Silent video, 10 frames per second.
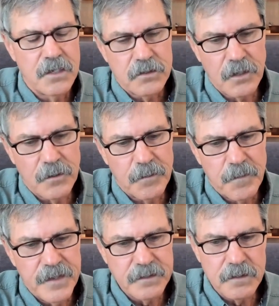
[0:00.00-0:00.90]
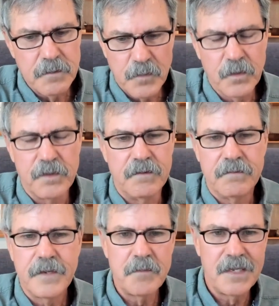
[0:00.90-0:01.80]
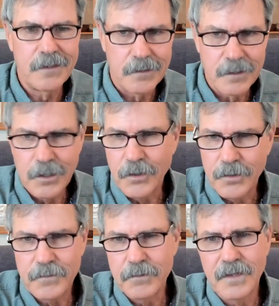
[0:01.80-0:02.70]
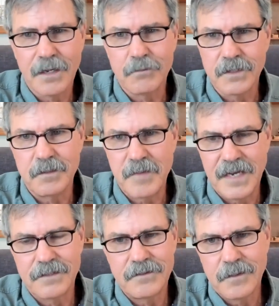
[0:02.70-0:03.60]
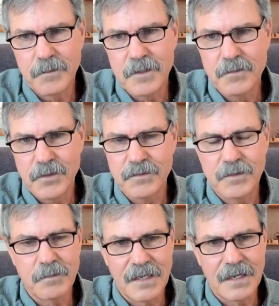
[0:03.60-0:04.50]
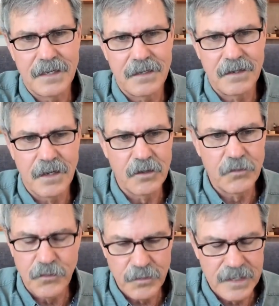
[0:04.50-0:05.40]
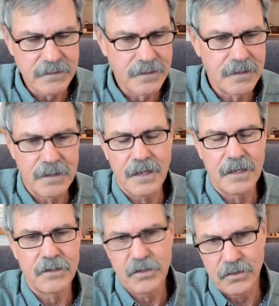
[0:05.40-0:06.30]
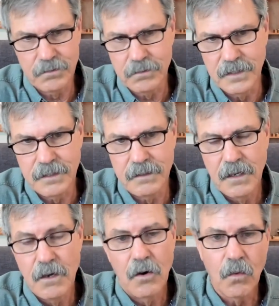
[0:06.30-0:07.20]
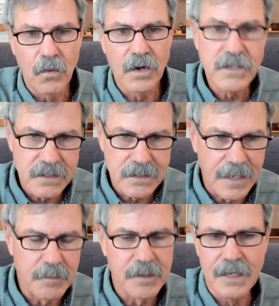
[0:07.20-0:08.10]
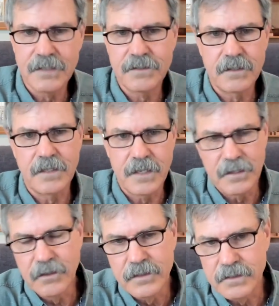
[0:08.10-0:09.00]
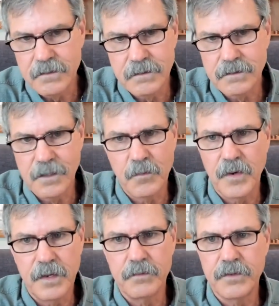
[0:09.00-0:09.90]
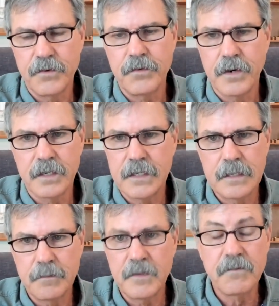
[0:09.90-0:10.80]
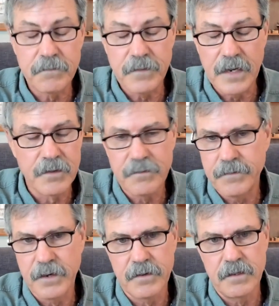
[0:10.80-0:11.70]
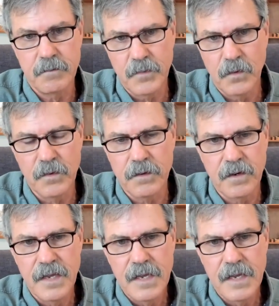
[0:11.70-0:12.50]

So it's important. I mean, you know, if you've got a really bad symptom of some kind, addressing that acutely or stabilizing the illness in some way with a drug can be very, very important.